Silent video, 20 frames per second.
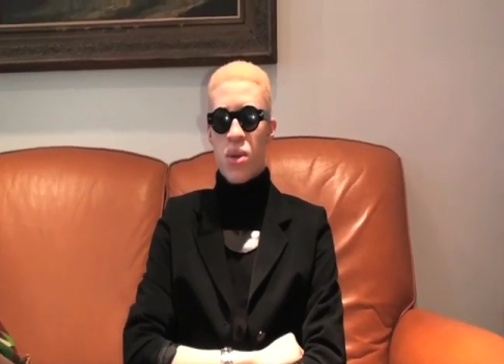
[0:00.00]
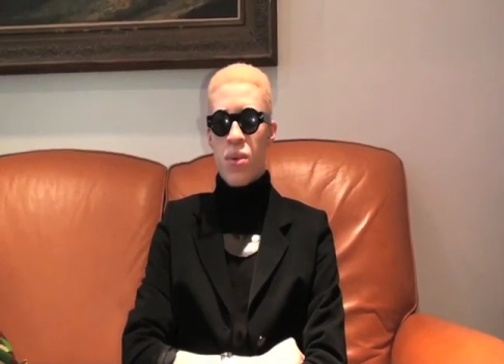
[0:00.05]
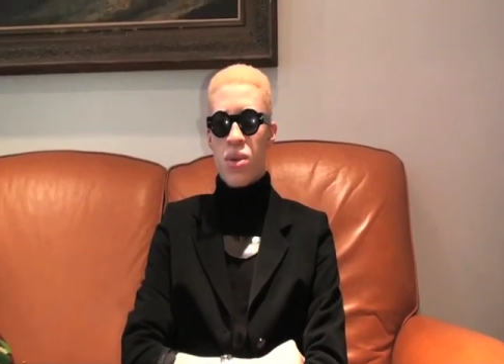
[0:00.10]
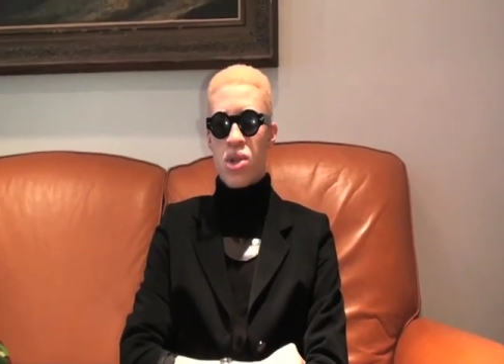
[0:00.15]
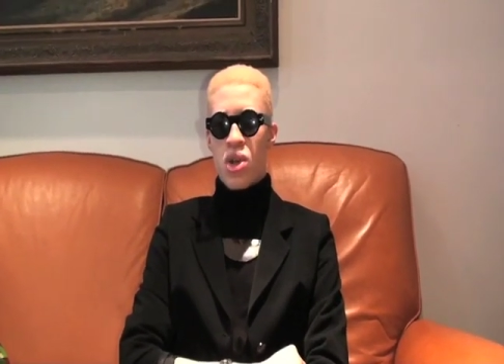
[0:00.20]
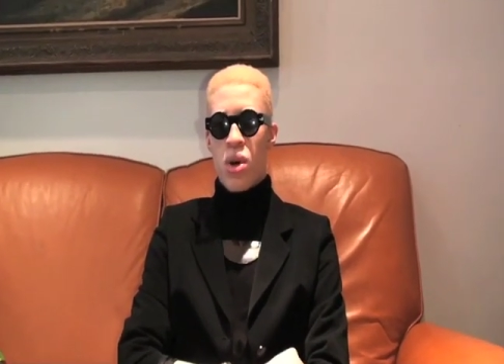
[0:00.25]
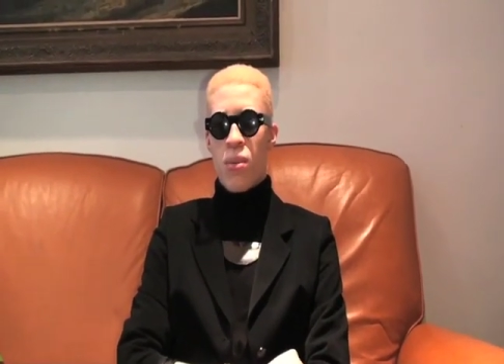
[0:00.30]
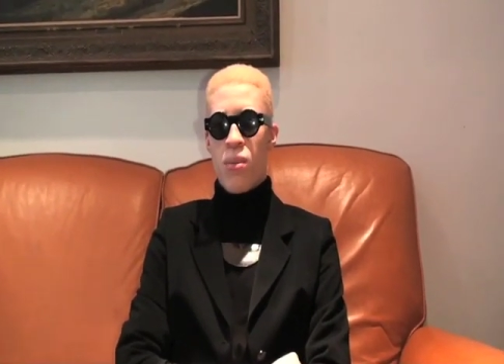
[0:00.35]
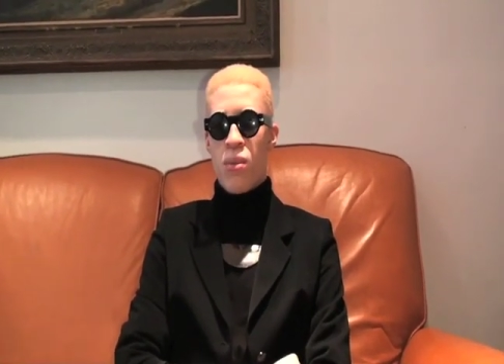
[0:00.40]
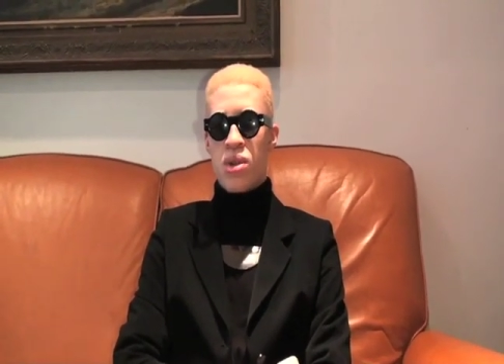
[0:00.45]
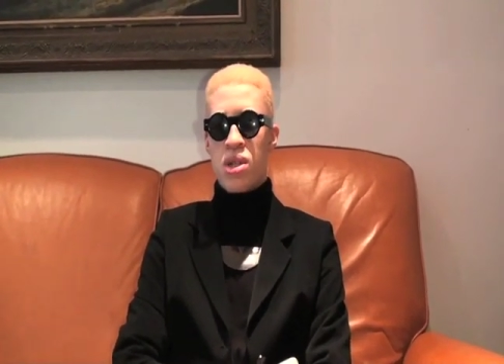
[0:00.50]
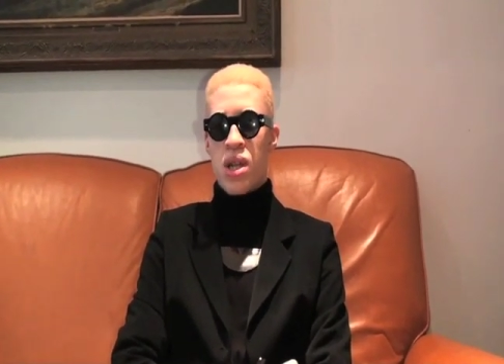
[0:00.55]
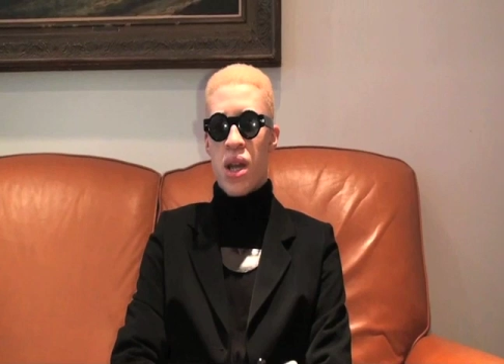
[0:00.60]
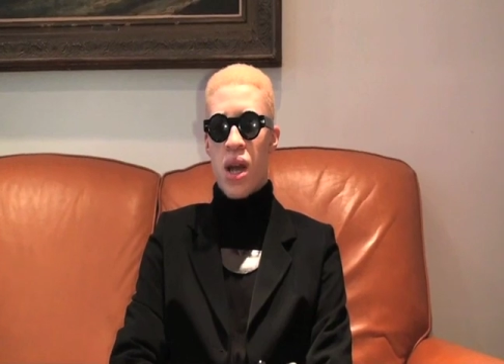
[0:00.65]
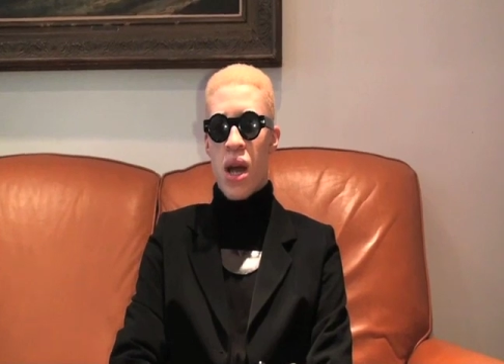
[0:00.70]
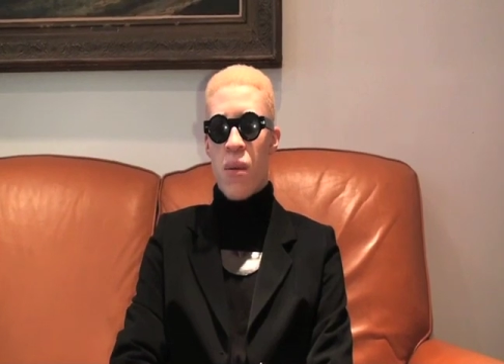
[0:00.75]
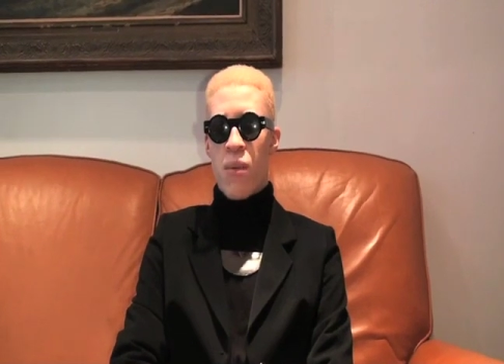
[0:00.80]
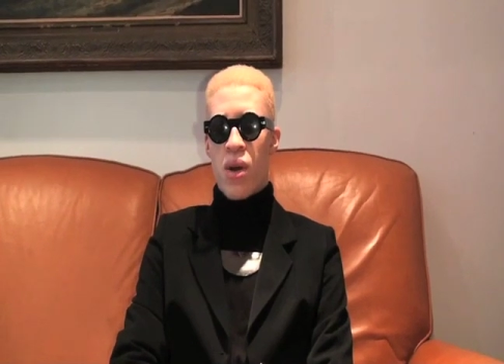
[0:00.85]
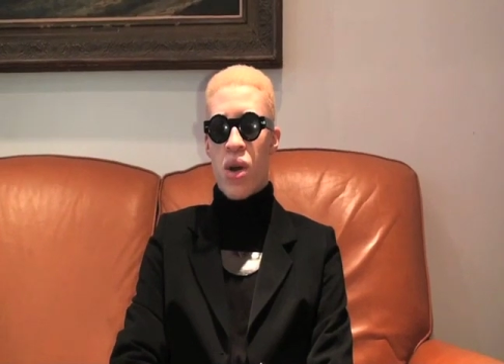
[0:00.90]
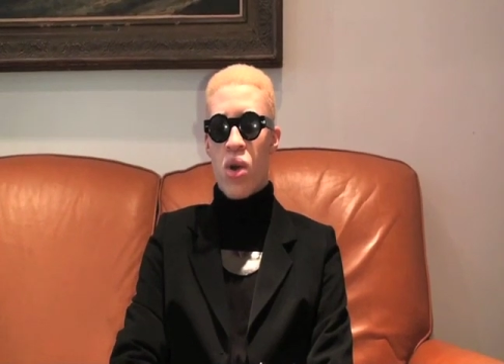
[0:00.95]
So it was almost
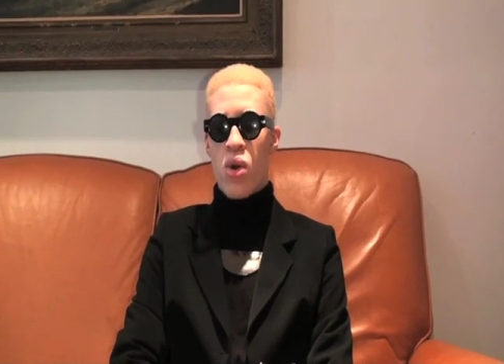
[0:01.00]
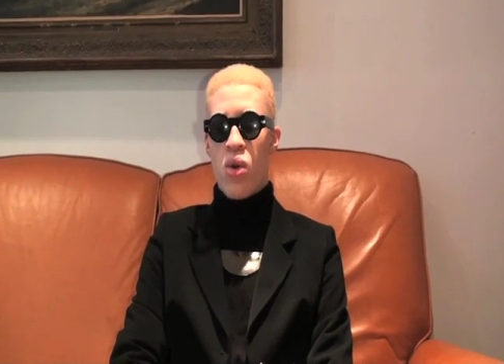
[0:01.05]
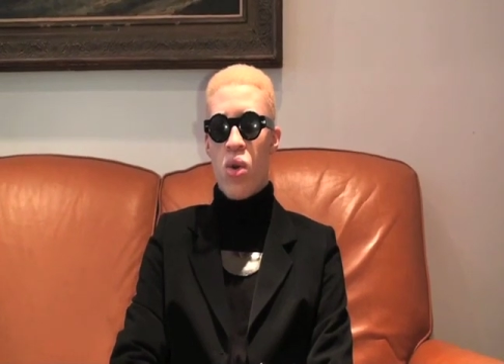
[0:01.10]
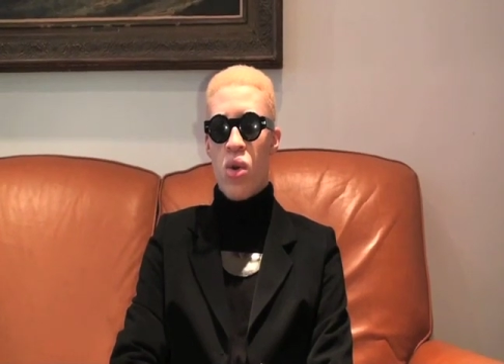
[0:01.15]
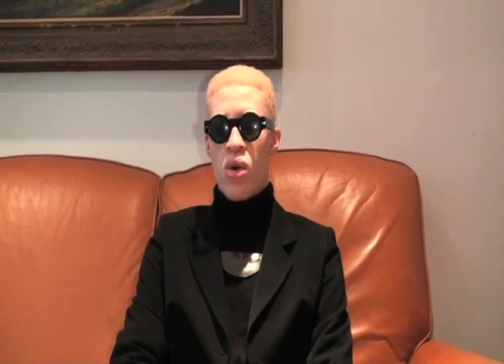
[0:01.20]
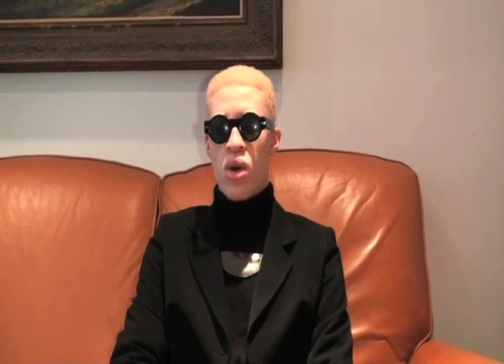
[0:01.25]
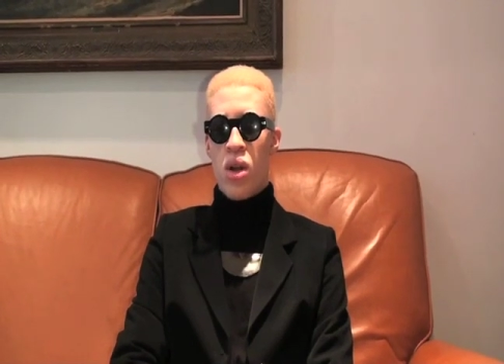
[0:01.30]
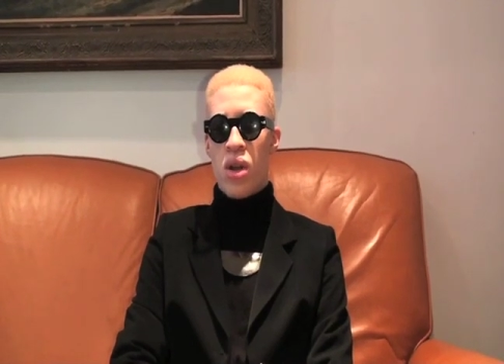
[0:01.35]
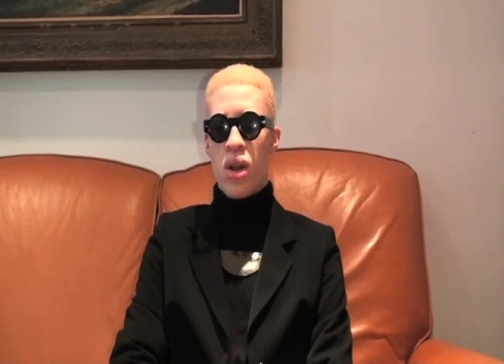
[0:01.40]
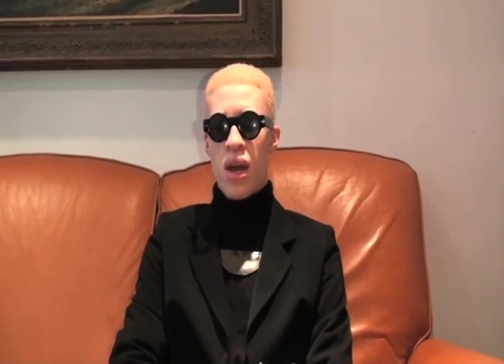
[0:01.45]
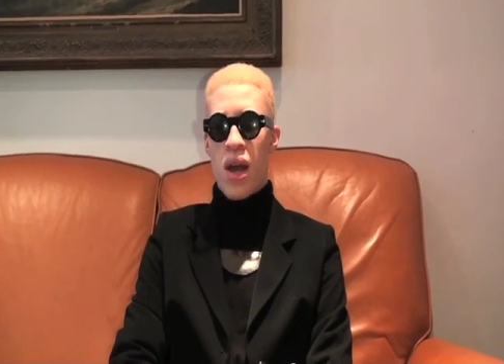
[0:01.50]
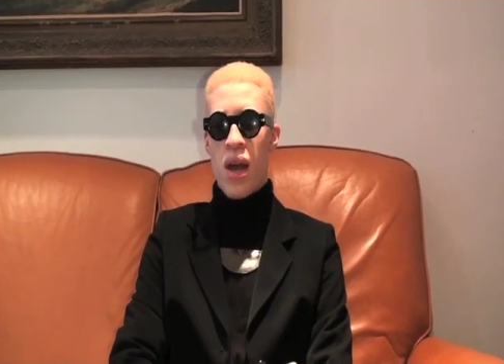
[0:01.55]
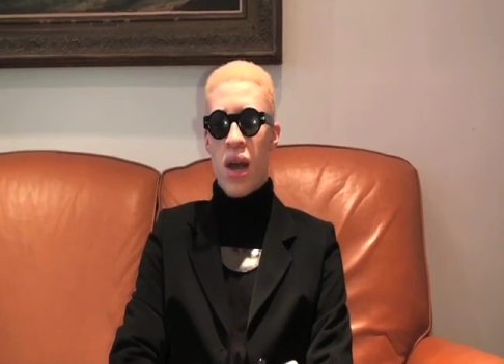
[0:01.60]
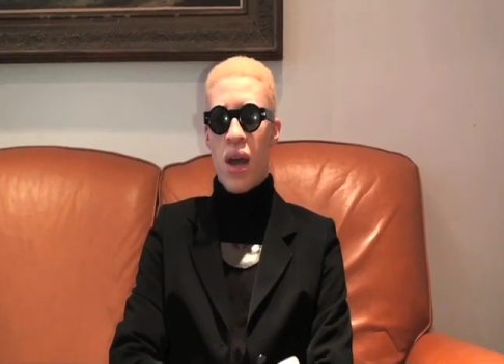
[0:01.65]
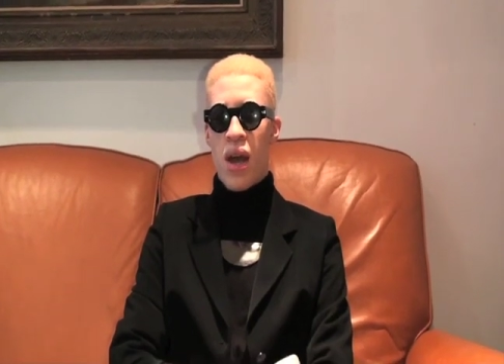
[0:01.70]
like I would call